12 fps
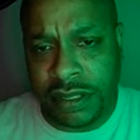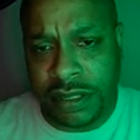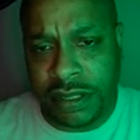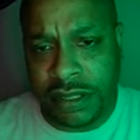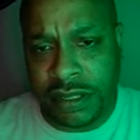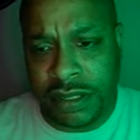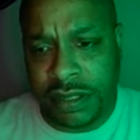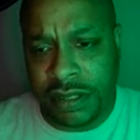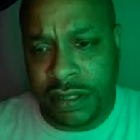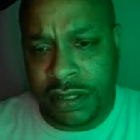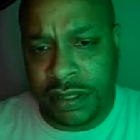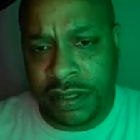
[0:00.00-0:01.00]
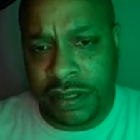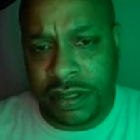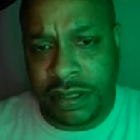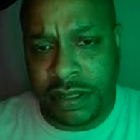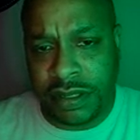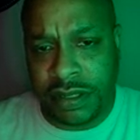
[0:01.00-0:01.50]

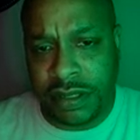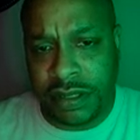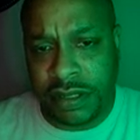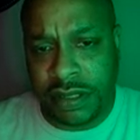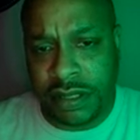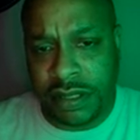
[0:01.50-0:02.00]
[no speech]